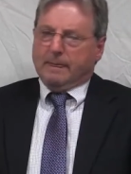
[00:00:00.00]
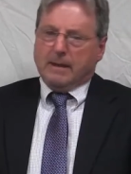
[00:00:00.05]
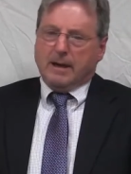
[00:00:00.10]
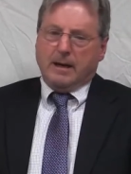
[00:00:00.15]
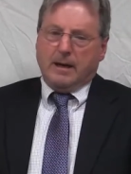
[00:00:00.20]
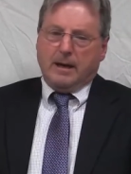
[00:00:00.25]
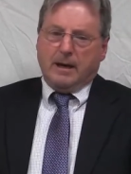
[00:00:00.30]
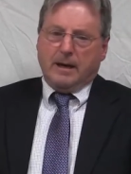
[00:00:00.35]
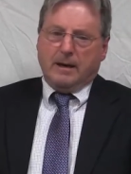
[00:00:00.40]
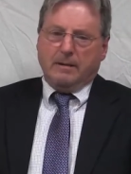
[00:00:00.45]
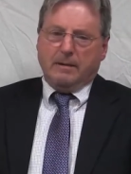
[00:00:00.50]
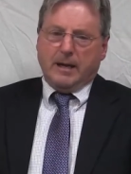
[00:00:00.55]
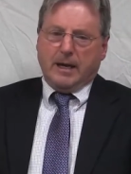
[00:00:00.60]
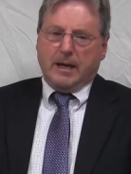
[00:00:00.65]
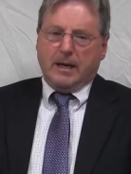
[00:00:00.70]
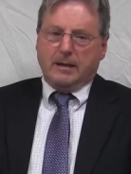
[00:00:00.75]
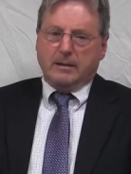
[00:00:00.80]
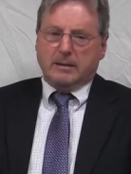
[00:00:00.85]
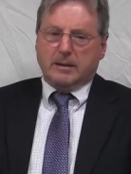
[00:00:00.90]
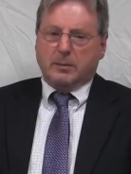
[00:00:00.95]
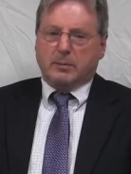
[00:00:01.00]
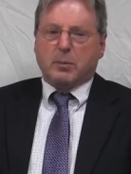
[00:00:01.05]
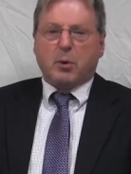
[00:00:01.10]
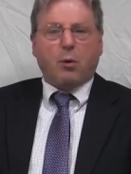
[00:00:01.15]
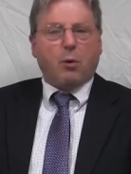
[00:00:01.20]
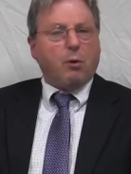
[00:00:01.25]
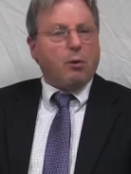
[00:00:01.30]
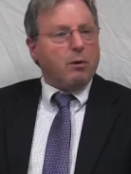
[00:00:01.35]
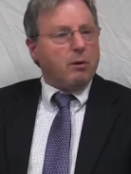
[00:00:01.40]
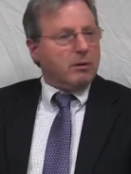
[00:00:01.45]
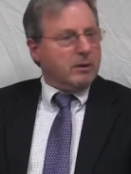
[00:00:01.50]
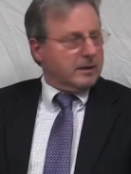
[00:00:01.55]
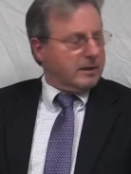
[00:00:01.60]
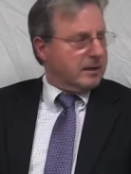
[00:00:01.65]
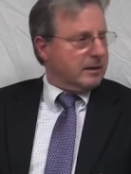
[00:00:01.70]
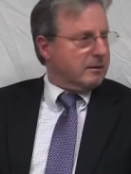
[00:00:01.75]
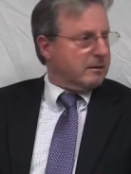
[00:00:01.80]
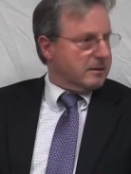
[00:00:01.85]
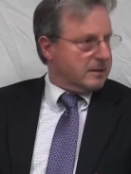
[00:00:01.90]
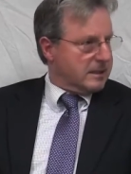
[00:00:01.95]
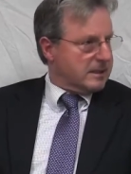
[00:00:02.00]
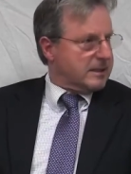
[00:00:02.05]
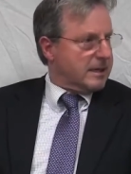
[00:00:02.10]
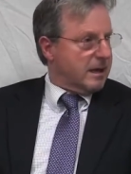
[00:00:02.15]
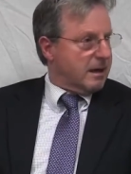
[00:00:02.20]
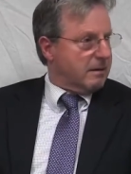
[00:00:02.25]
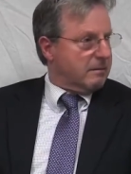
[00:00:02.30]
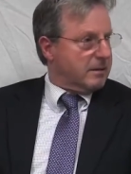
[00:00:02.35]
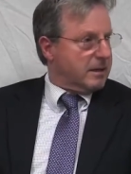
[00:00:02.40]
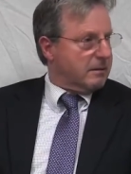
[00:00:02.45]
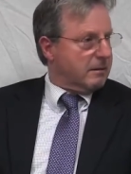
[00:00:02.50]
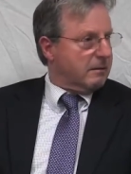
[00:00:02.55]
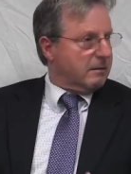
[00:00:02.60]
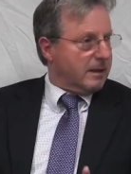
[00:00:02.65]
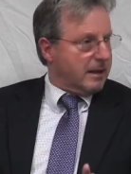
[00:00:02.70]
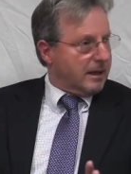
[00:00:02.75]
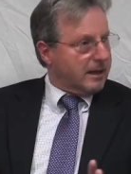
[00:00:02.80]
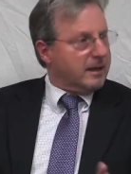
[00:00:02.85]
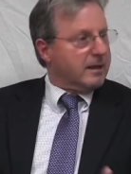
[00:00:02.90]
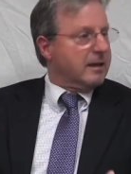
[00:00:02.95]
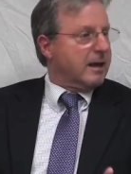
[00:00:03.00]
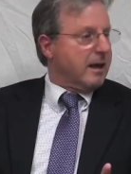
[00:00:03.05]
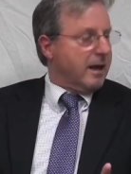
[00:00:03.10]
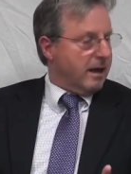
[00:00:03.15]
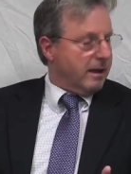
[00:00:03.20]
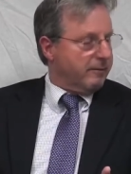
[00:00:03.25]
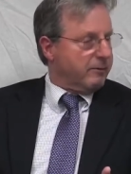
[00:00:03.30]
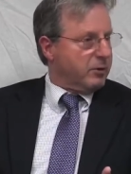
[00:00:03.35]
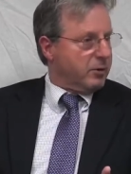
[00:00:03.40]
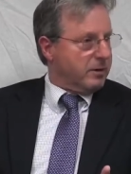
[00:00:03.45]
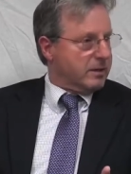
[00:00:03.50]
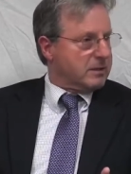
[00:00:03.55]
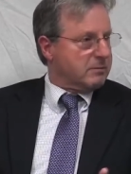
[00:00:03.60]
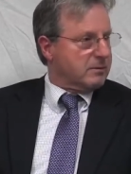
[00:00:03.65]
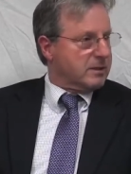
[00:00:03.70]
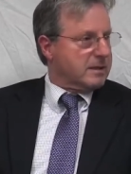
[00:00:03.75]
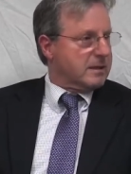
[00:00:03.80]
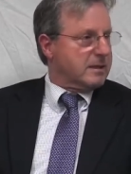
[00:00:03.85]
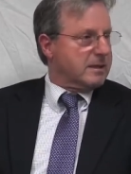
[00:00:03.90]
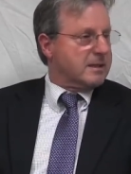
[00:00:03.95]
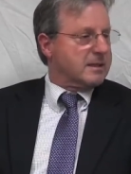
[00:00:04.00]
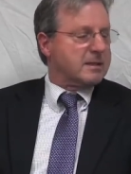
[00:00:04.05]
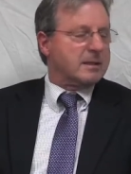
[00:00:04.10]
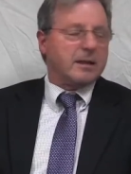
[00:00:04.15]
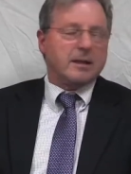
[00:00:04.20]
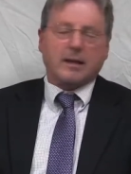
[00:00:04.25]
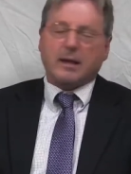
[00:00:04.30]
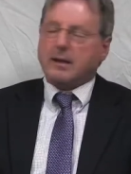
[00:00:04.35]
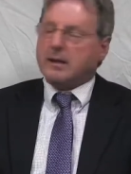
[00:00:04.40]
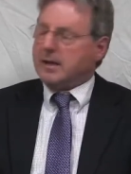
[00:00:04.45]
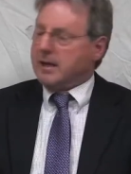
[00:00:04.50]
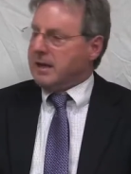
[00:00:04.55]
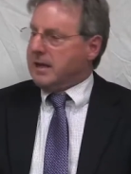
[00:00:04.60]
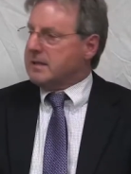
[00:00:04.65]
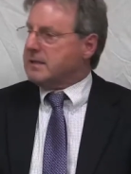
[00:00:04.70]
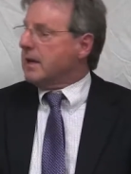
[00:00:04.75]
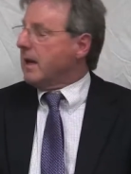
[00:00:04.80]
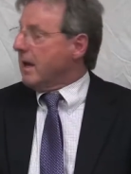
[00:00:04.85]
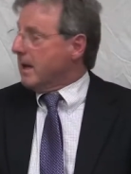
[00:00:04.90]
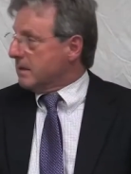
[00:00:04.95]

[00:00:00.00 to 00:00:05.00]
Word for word: That the poor here in this county are lucky to have Chris Rediz as